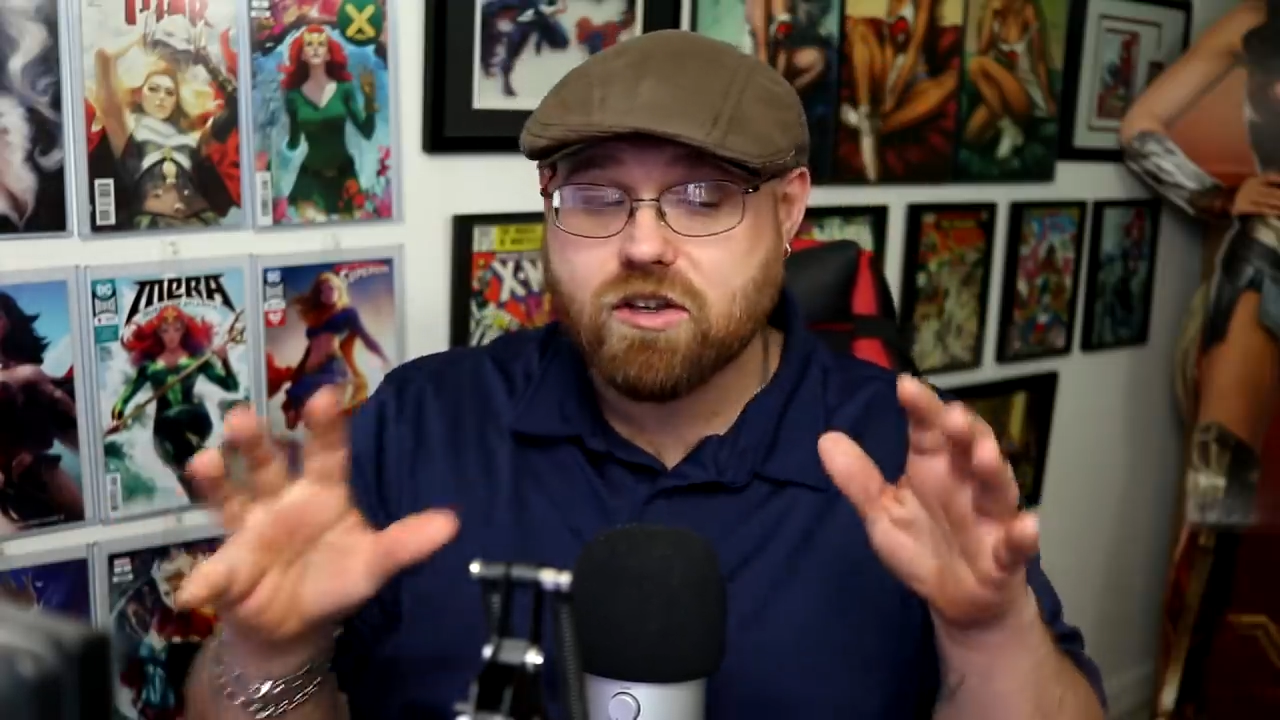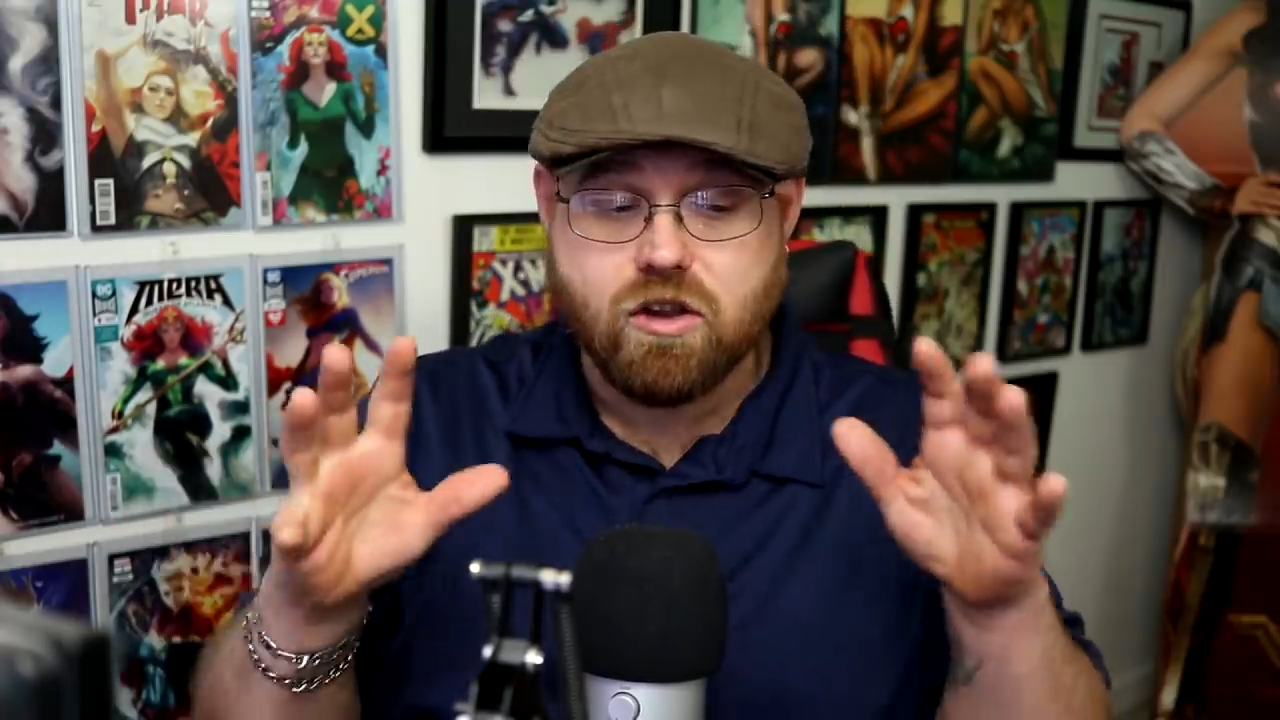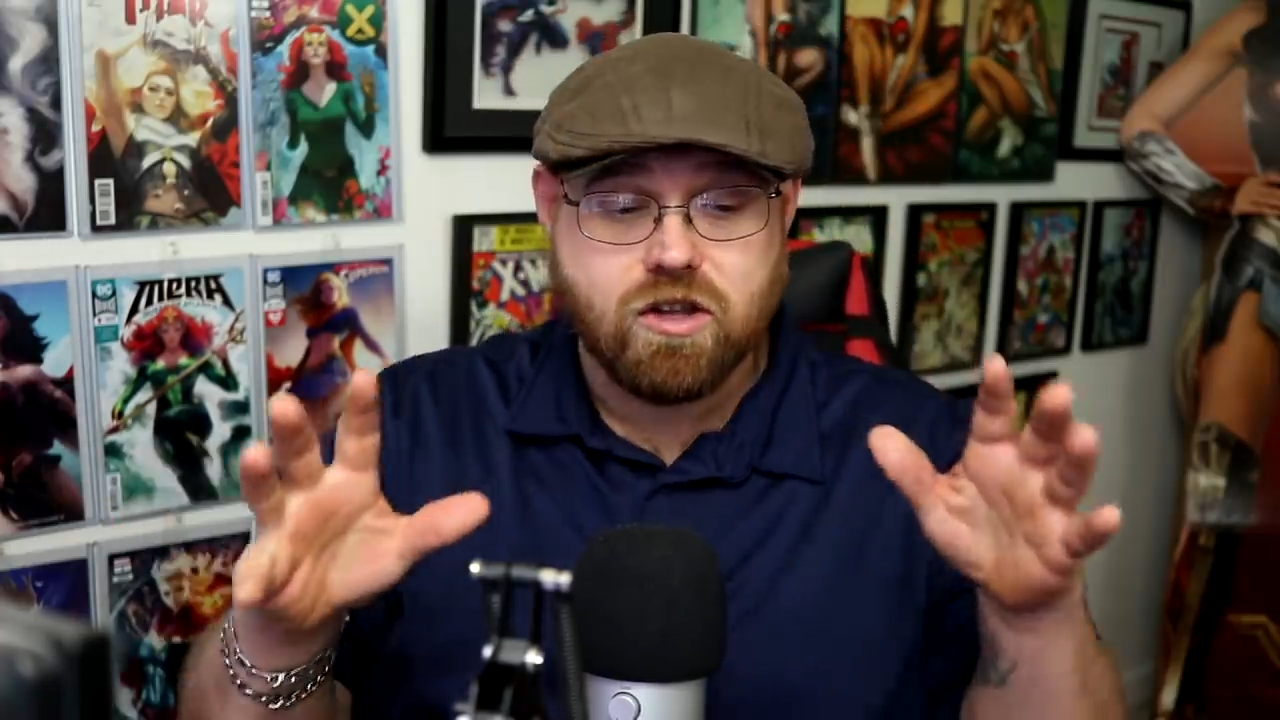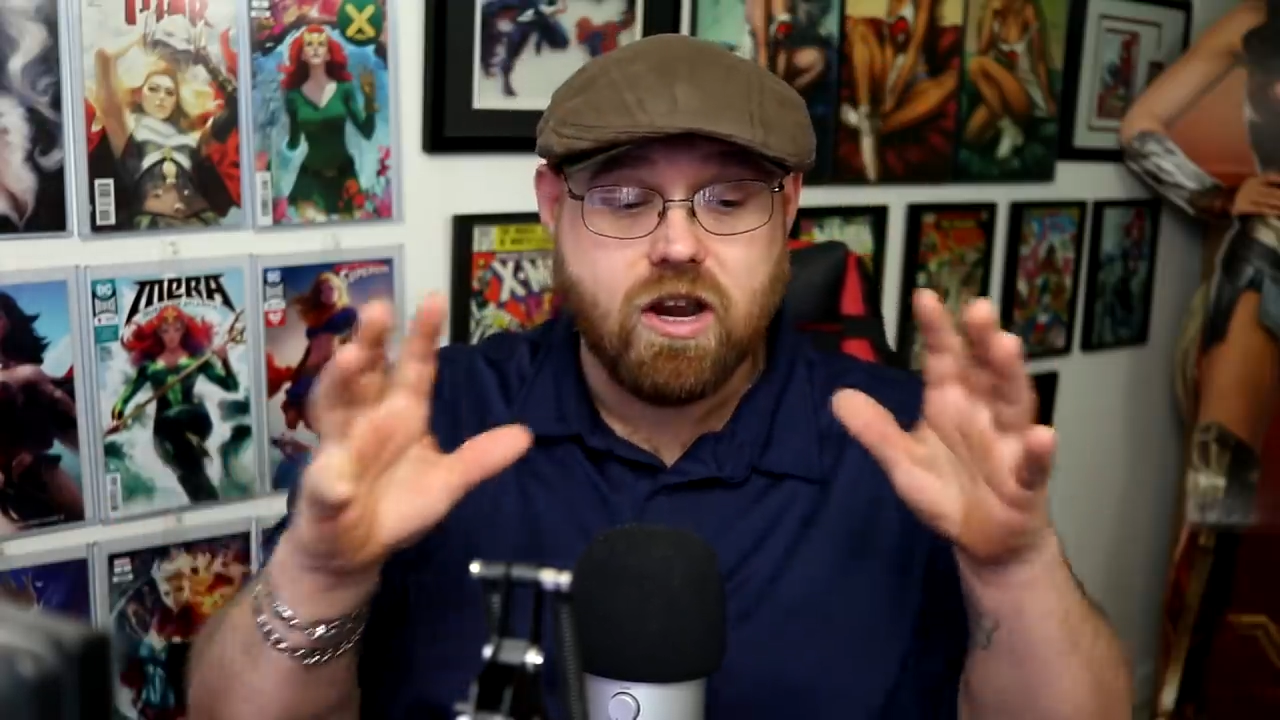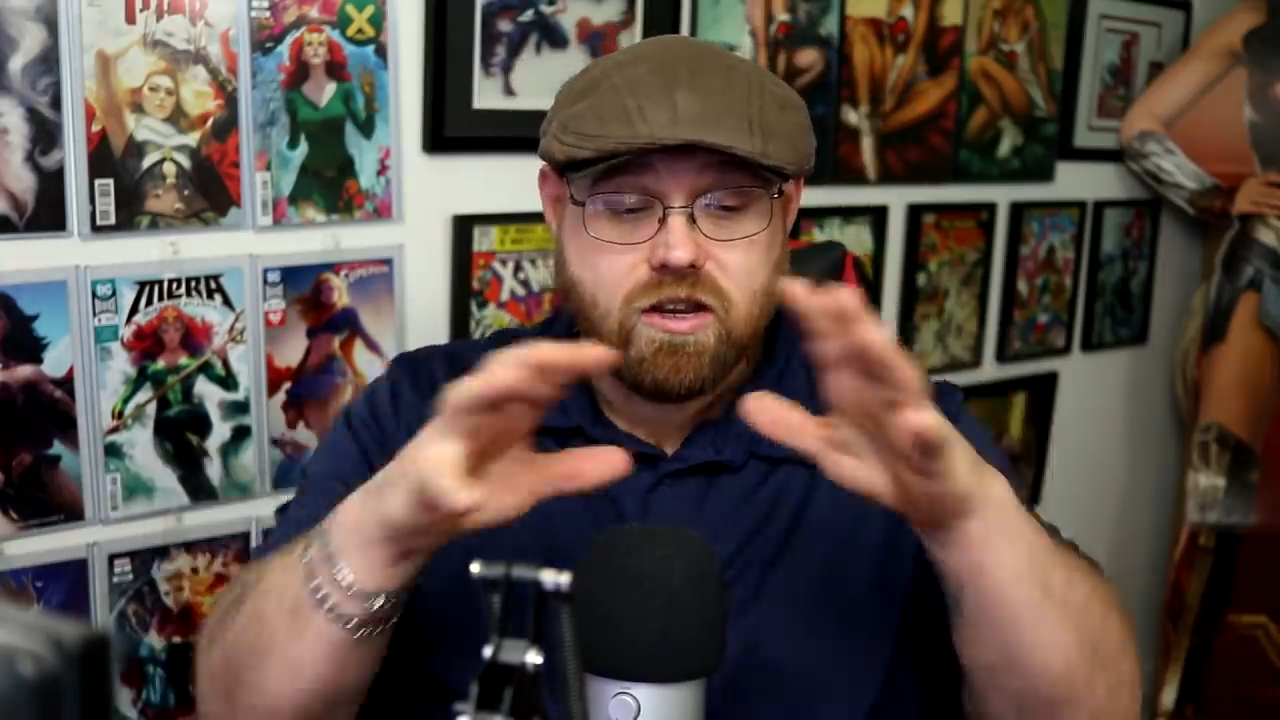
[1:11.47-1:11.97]

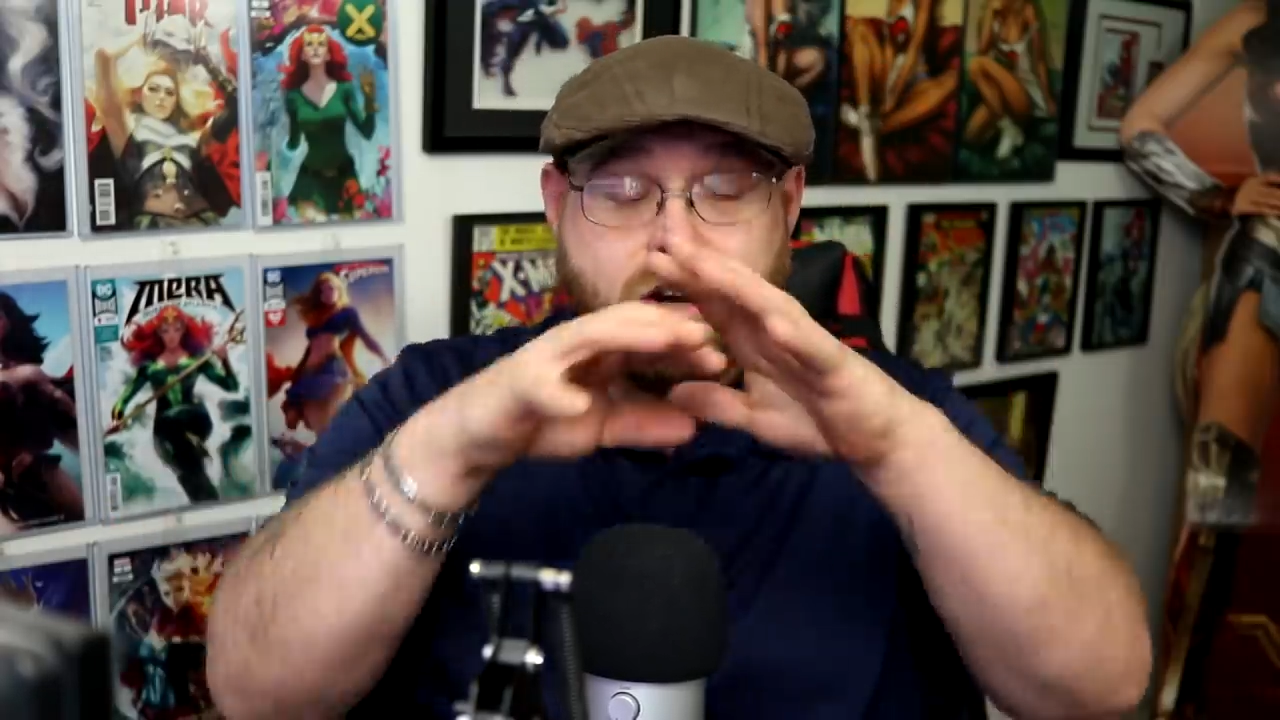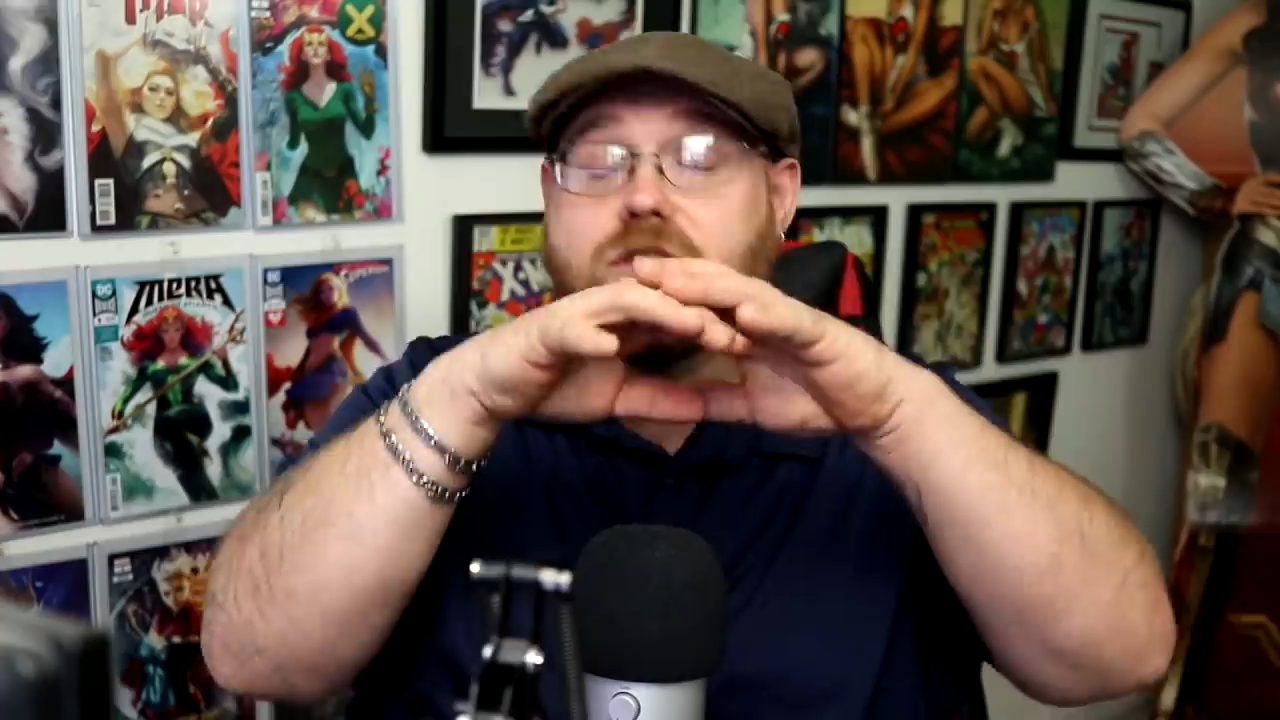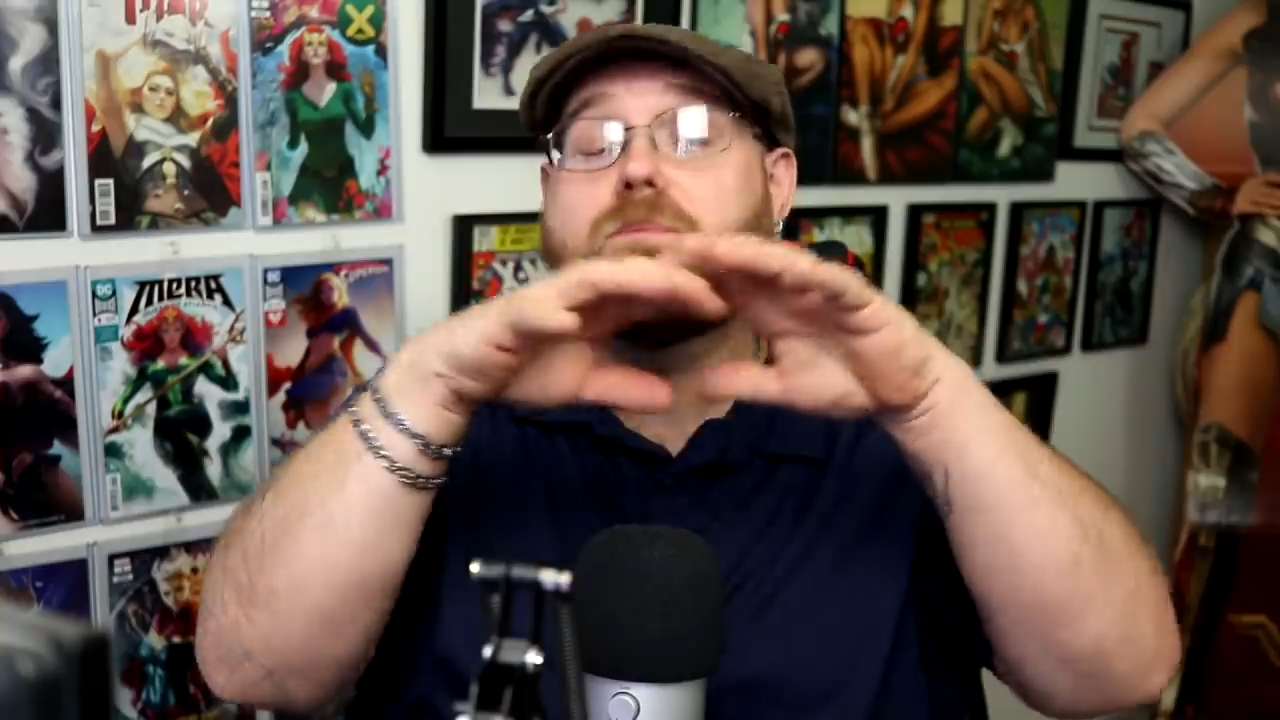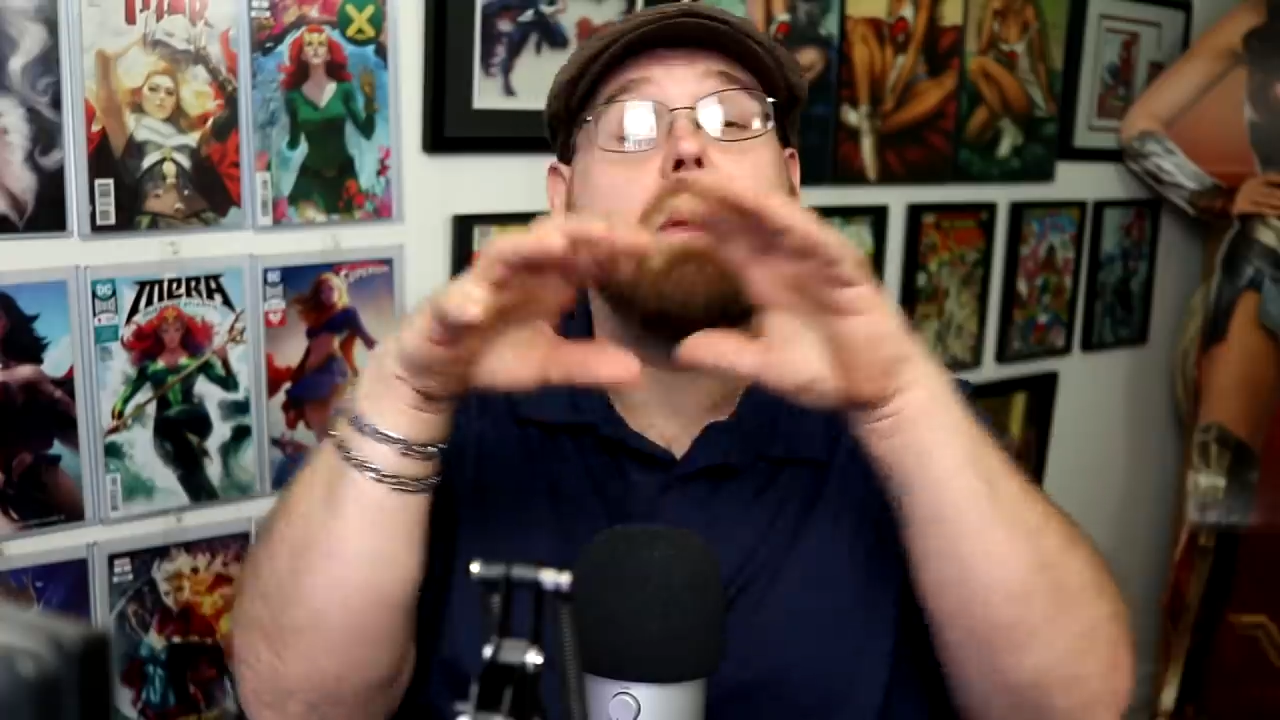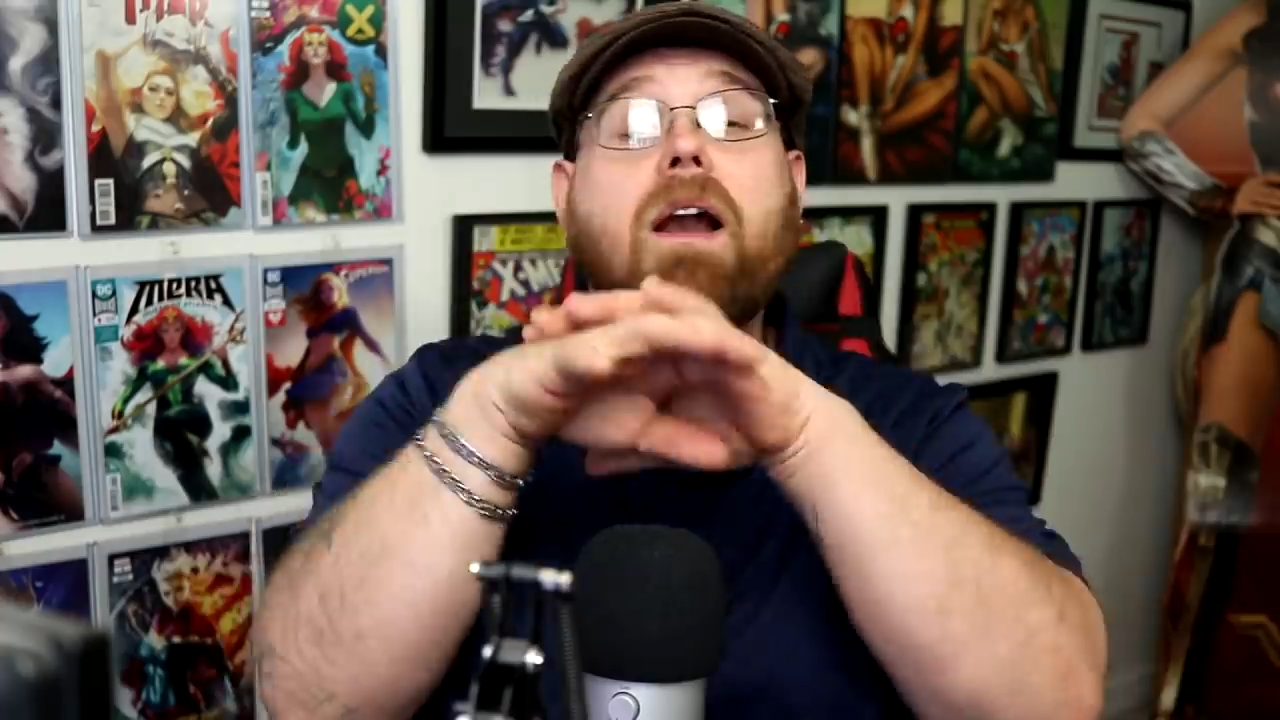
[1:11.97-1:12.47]

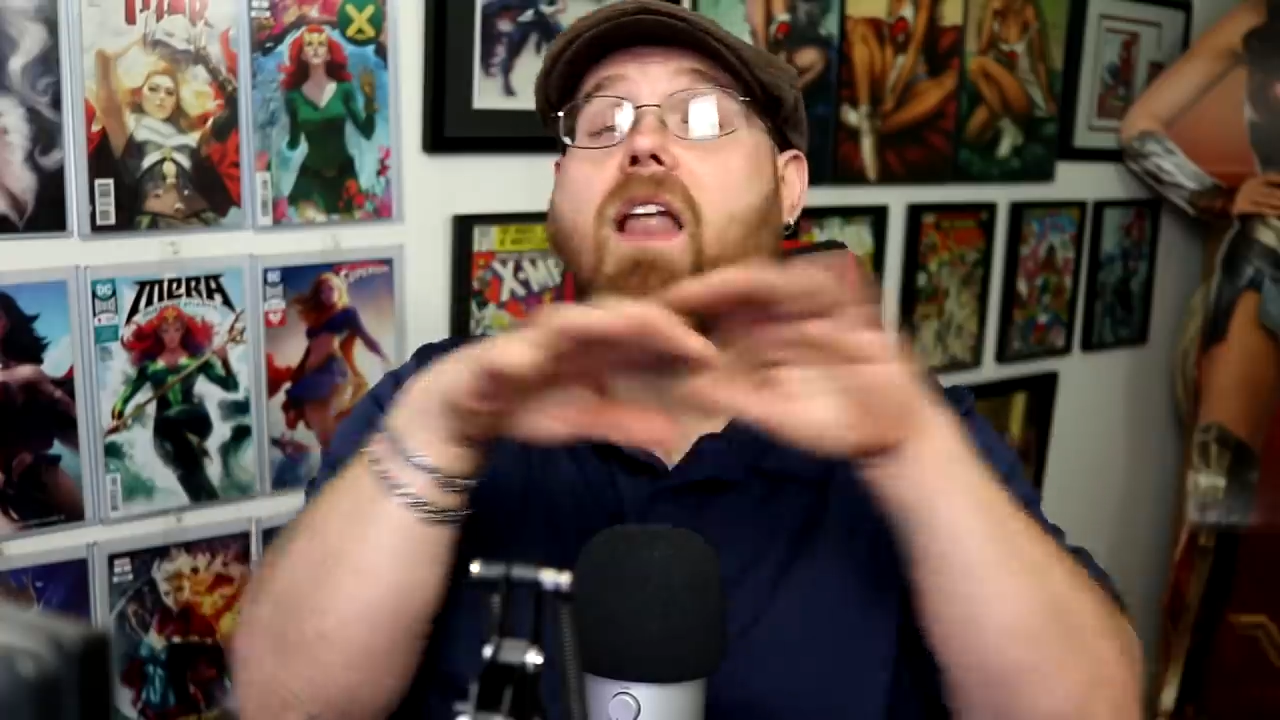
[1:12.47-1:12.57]
been